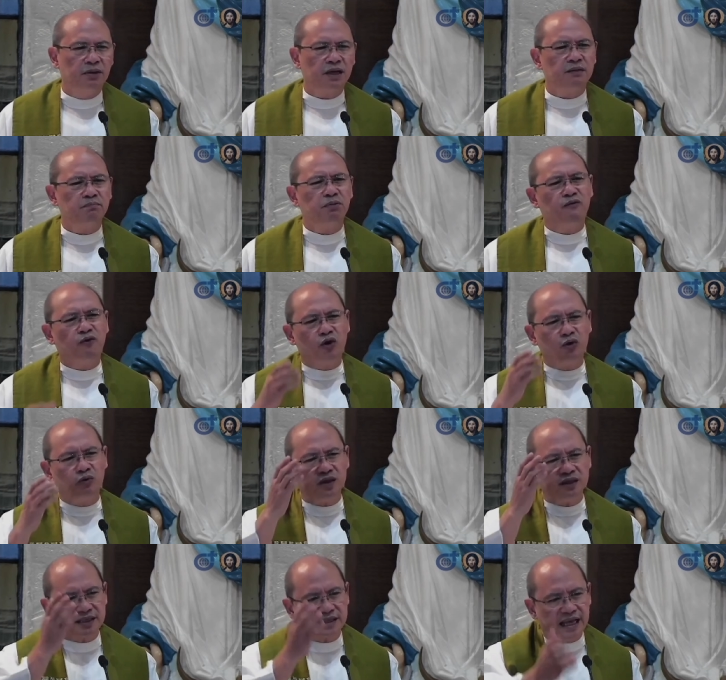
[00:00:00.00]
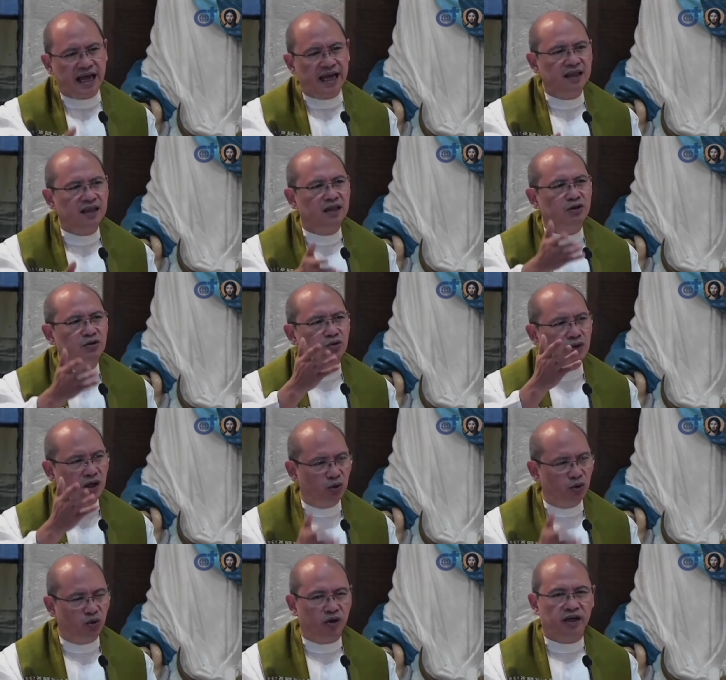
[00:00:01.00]
but before we stand to
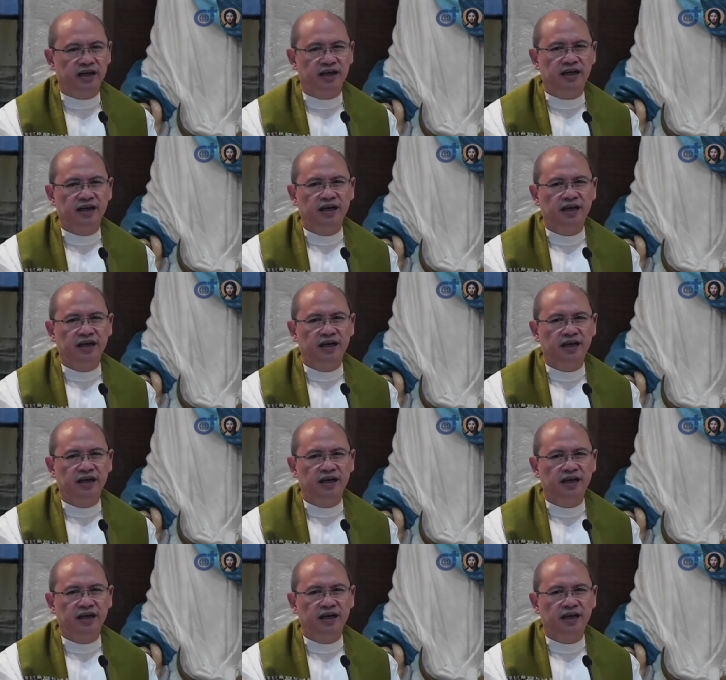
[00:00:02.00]
the Lord,